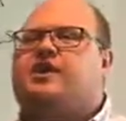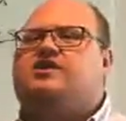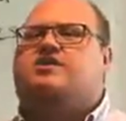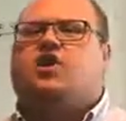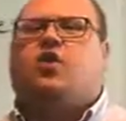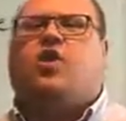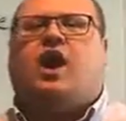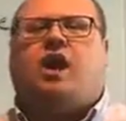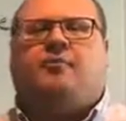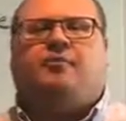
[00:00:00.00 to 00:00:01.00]
So
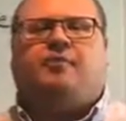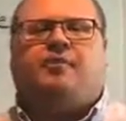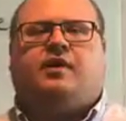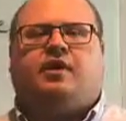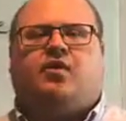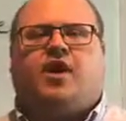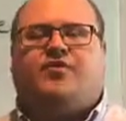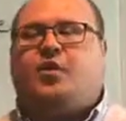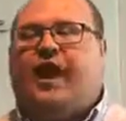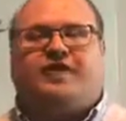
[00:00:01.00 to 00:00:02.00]

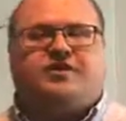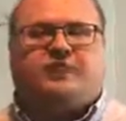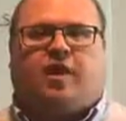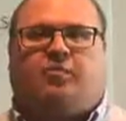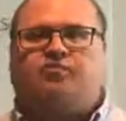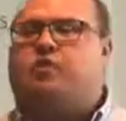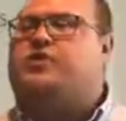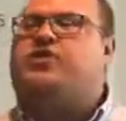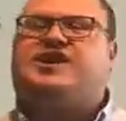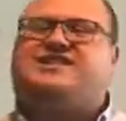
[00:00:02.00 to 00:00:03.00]
if you have these problems, whether
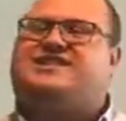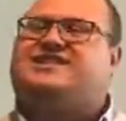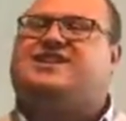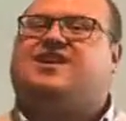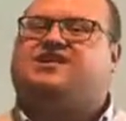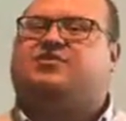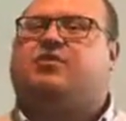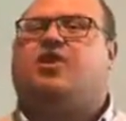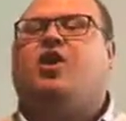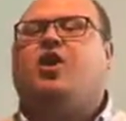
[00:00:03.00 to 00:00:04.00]
you're an existing customer